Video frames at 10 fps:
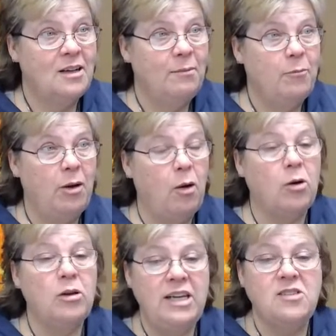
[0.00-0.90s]
or
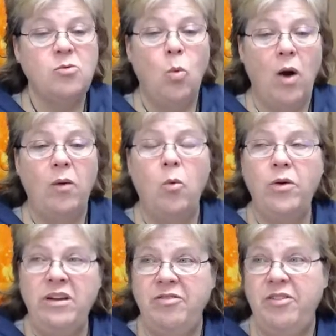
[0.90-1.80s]
at least what
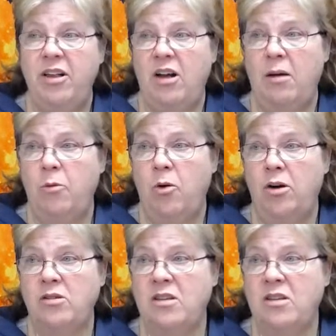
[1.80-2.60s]
we feel are morals.